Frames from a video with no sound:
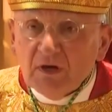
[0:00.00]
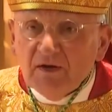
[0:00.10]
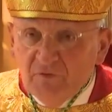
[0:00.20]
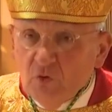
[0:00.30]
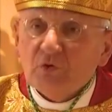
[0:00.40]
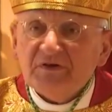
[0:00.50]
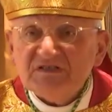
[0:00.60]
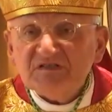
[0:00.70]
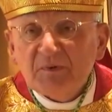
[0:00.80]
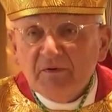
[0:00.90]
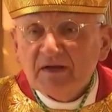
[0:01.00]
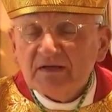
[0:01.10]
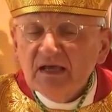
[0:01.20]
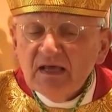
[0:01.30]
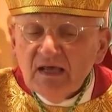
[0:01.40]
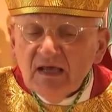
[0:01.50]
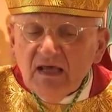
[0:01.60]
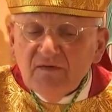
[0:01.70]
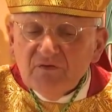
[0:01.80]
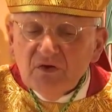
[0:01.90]
of the Holy Spirit.
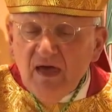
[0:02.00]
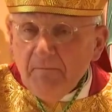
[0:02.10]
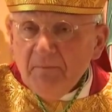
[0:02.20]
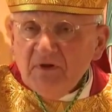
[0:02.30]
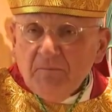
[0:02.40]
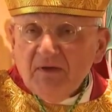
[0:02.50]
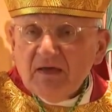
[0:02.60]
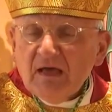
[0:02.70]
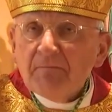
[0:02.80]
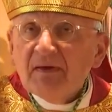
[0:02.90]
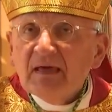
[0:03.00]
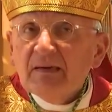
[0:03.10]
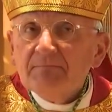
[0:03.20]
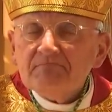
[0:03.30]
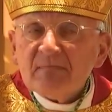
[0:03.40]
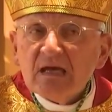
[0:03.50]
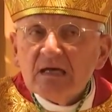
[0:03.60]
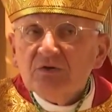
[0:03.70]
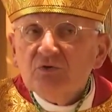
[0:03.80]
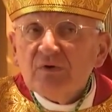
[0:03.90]
If you happen to pick up a
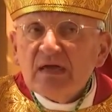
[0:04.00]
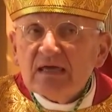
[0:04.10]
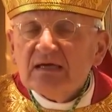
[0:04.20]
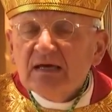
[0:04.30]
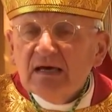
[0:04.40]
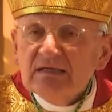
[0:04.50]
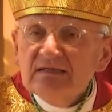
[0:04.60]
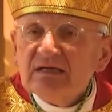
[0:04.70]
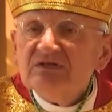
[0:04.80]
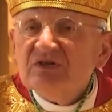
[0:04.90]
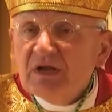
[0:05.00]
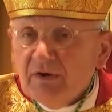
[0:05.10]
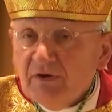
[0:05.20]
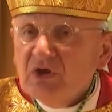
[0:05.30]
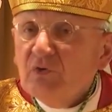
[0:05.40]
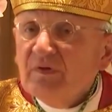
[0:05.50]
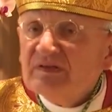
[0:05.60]
Greek dictionary, you would